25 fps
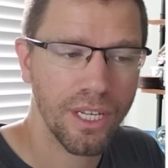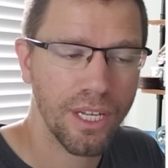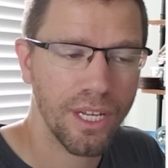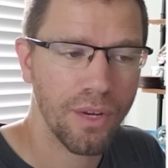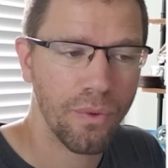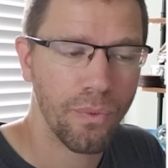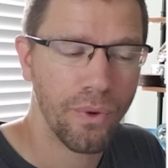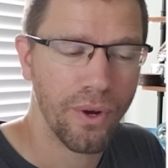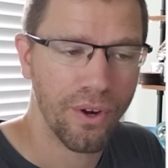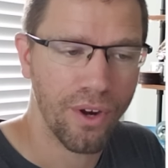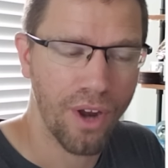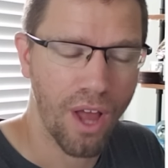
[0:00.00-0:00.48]

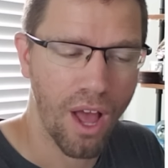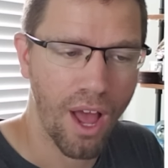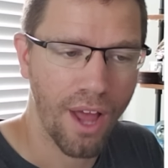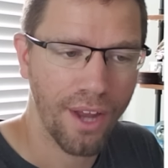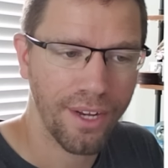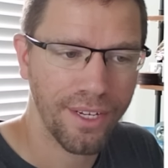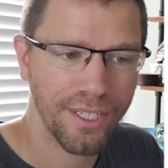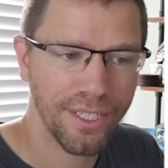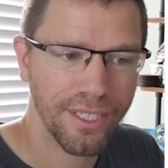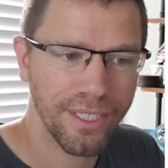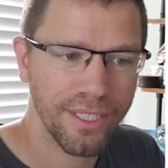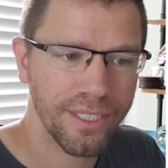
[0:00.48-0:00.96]
You're
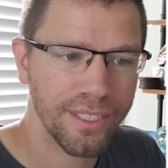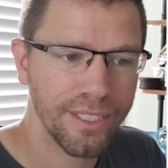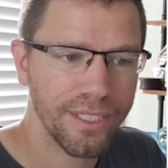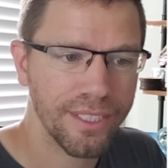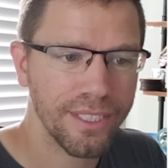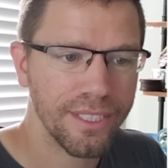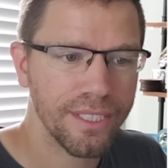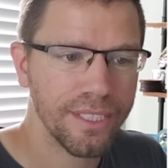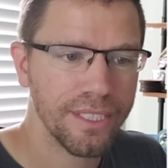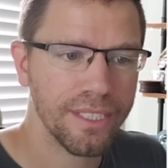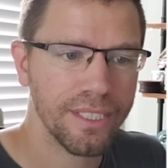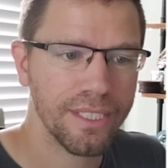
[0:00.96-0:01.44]
not.
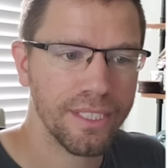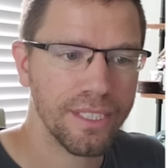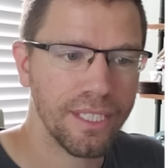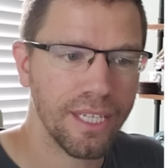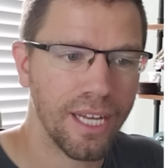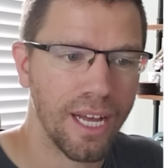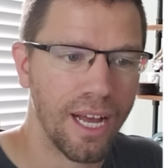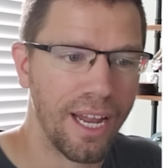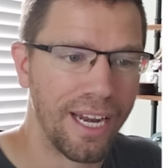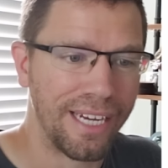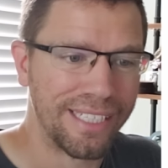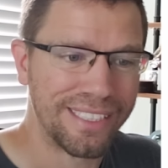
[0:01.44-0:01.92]

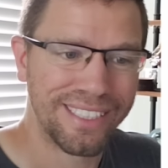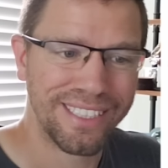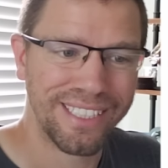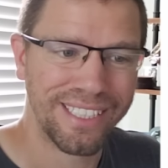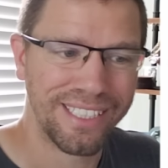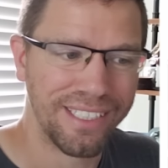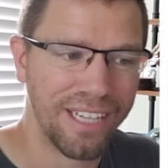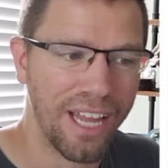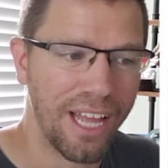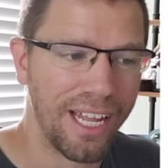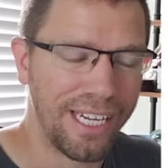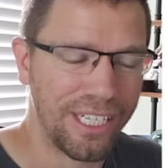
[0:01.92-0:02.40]
And it's
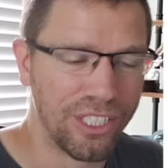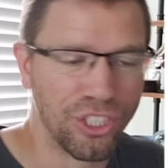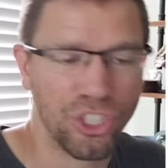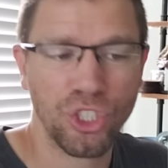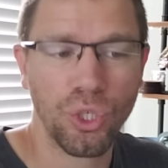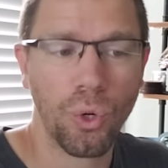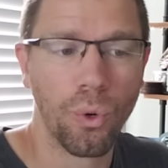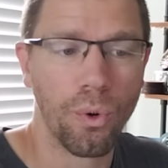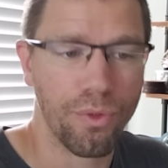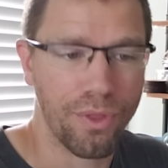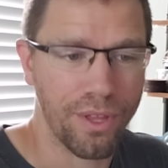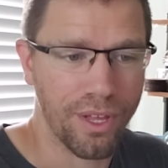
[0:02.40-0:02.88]
not in the
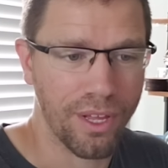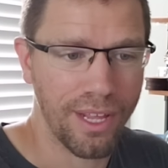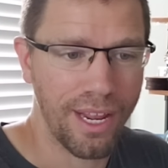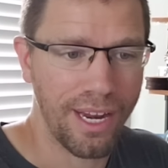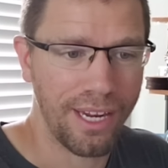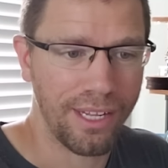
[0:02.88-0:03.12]
shorter than, and